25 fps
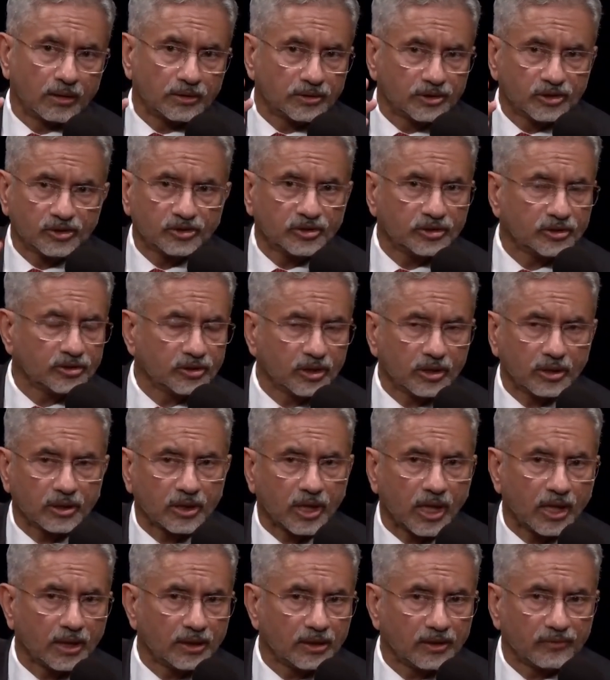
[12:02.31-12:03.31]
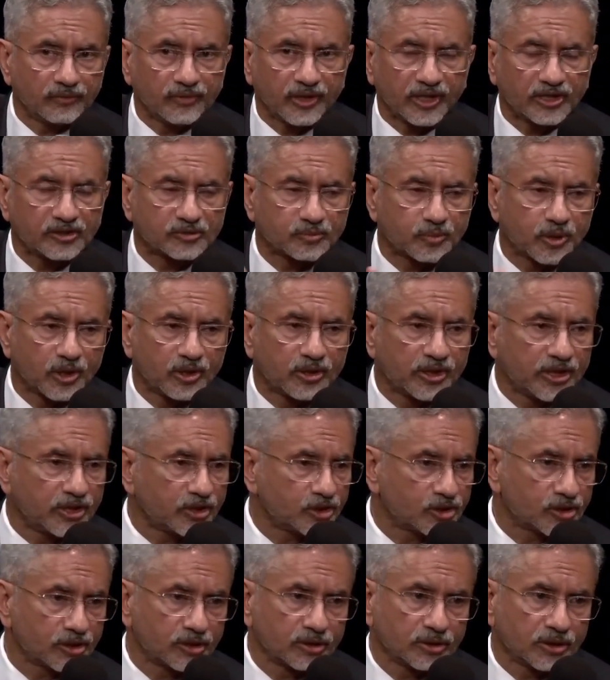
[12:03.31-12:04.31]
This is a kind of
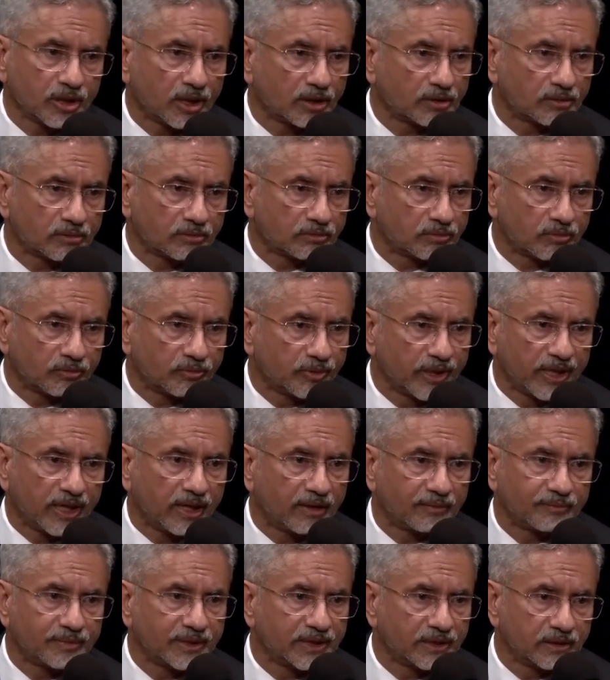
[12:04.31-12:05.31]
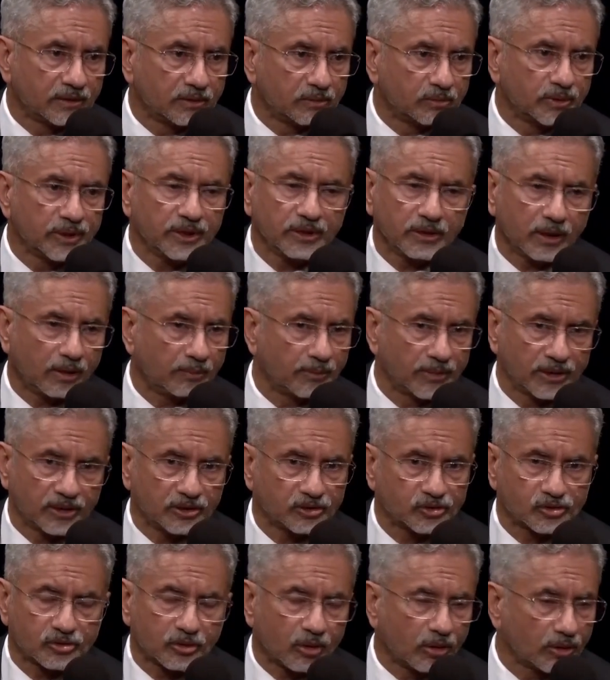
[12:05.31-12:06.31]
exploration that we have been doing. I mean,
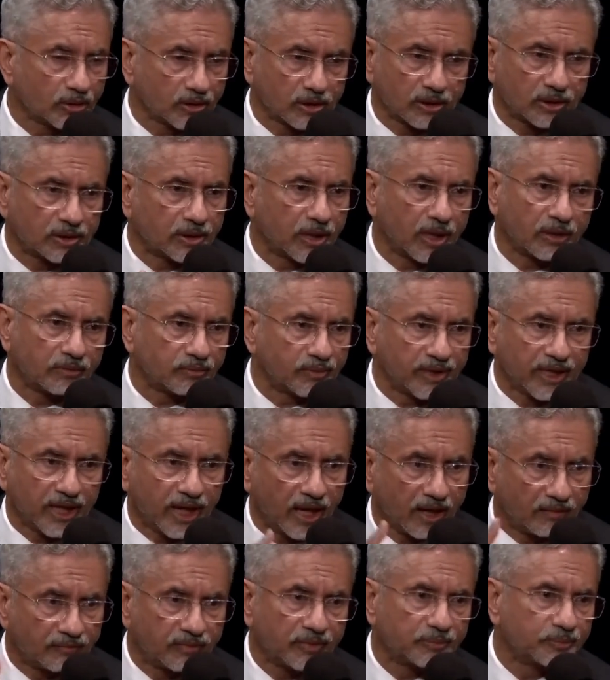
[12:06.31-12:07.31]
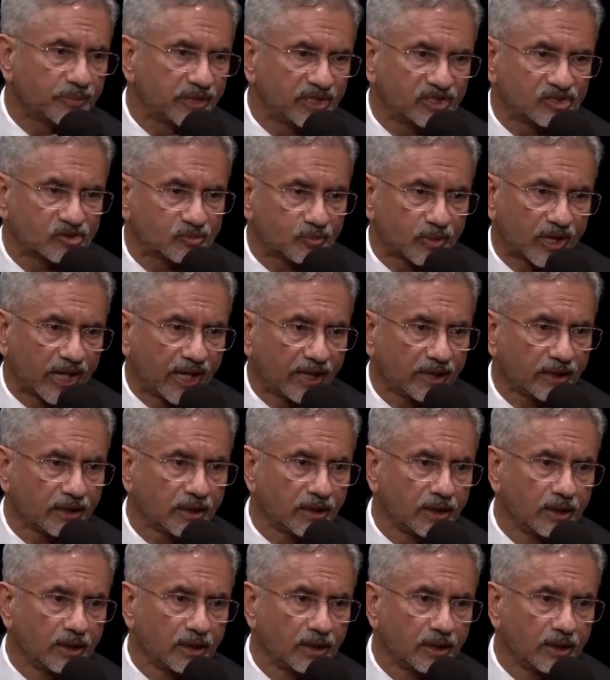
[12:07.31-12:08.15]
it's not that we have a peace plan.